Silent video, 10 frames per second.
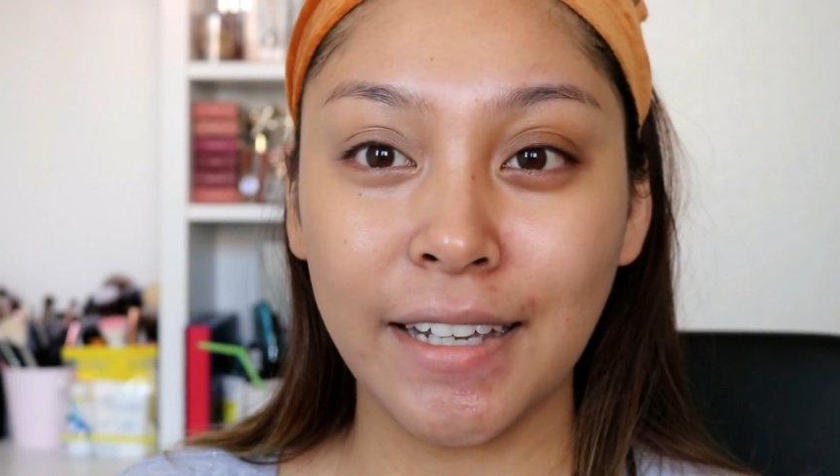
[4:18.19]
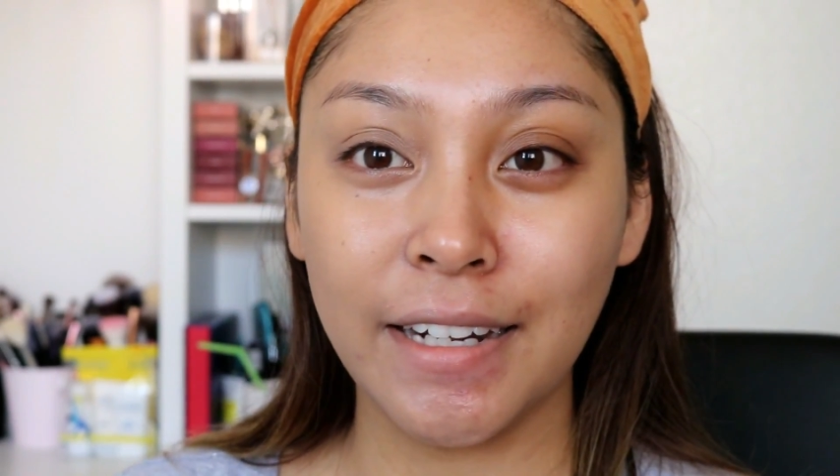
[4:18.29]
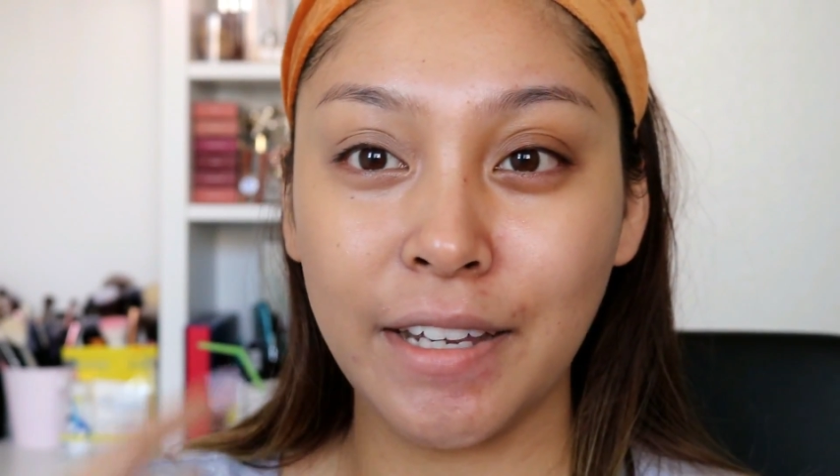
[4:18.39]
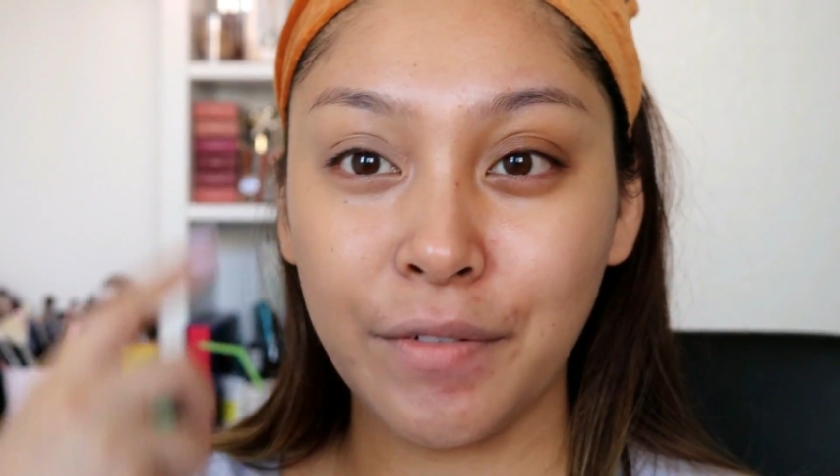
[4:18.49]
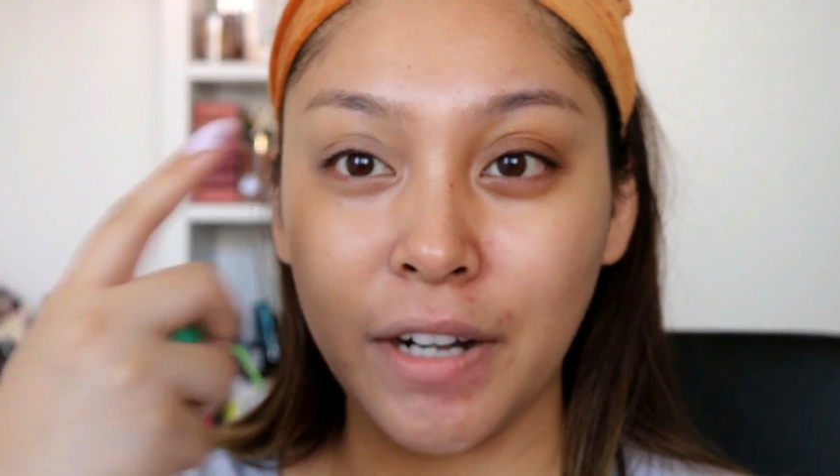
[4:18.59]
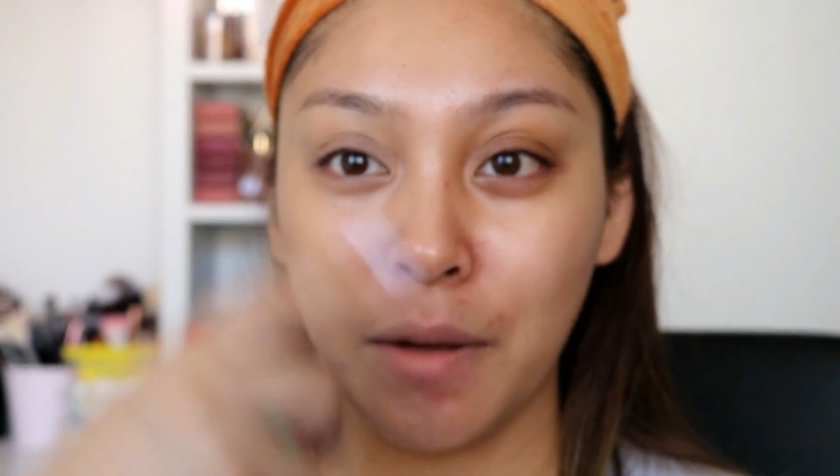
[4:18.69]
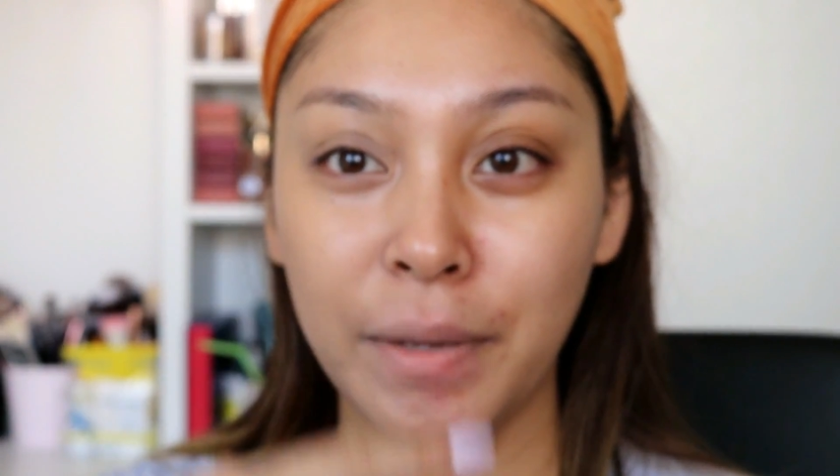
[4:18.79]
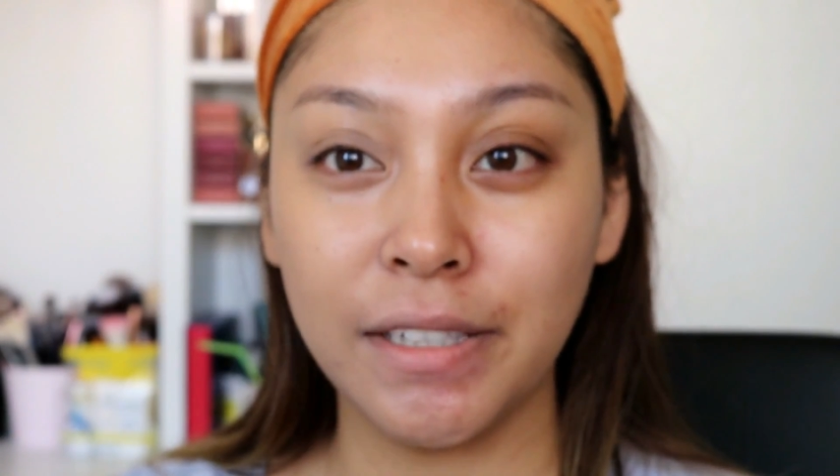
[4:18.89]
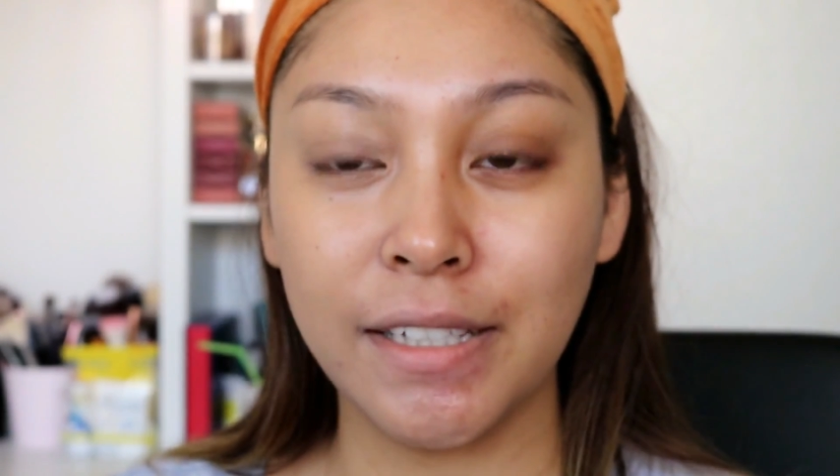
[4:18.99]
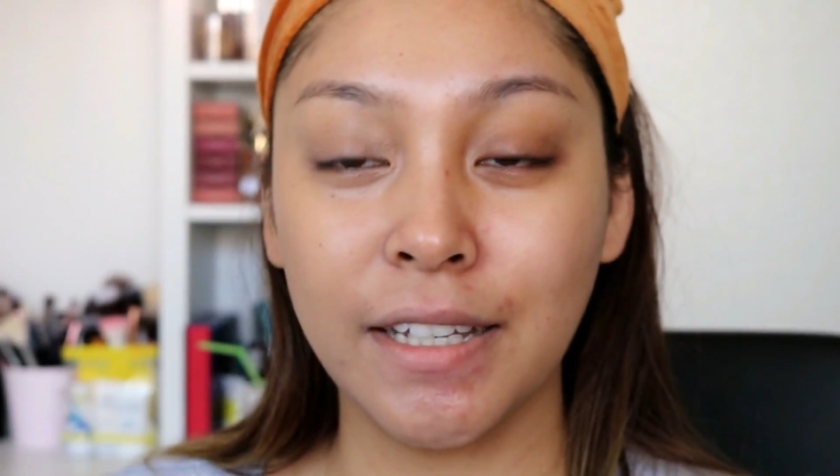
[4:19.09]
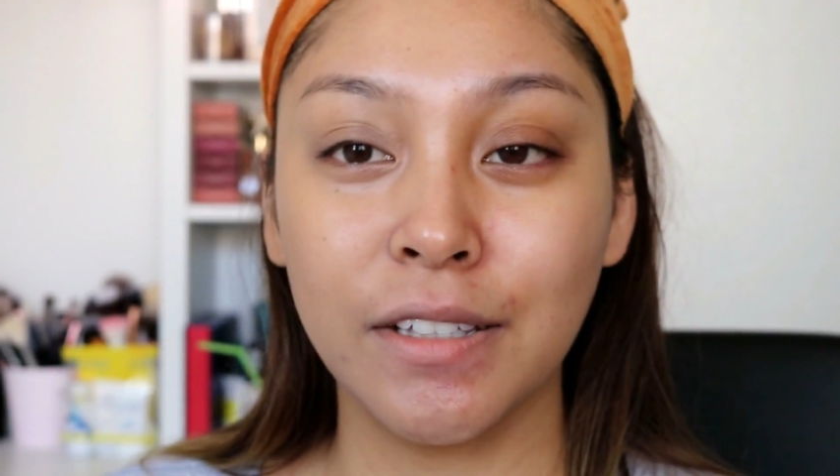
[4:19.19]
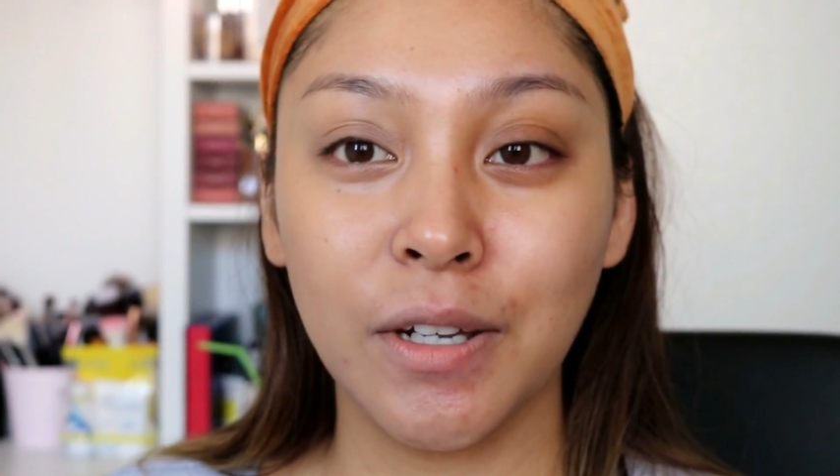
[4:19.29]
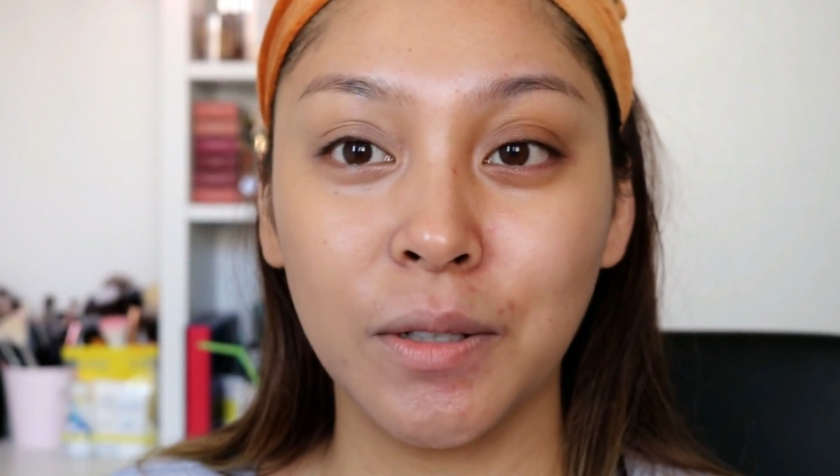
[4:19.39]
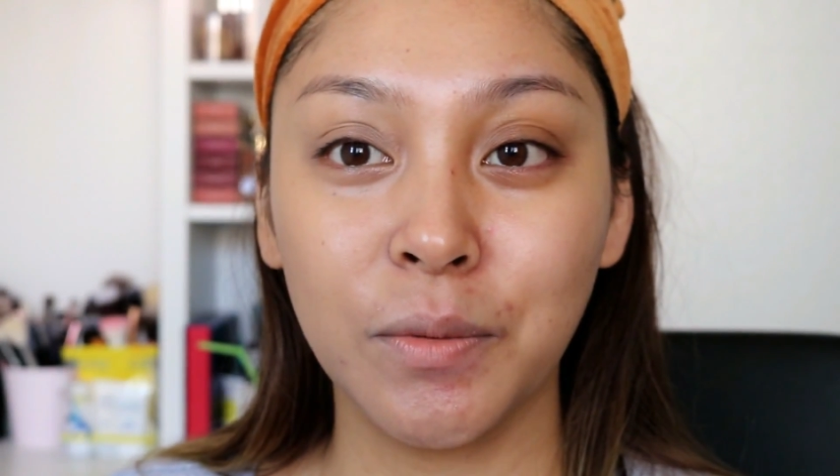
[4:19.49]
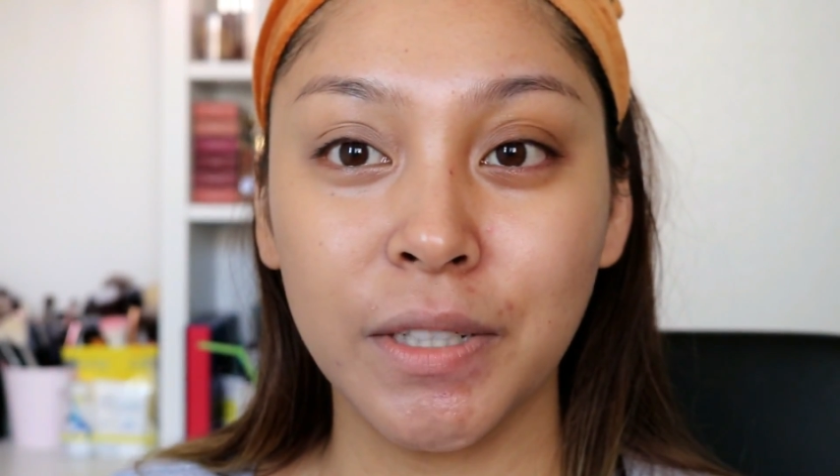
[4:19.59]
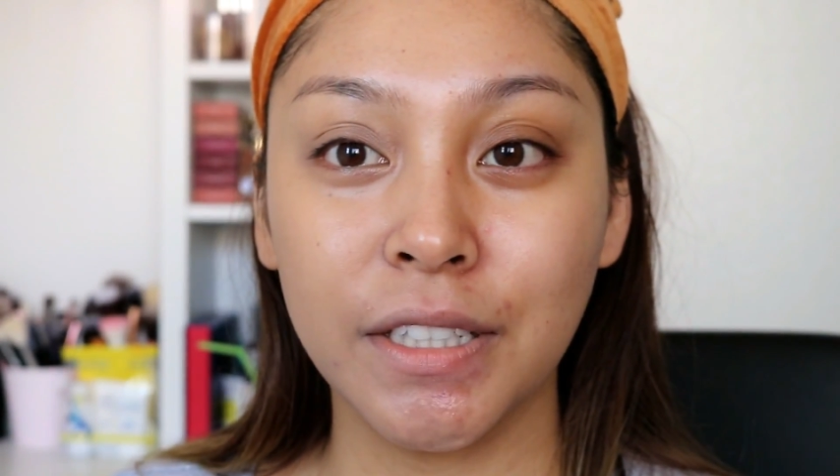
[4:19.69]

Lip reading: did even out my skin tone,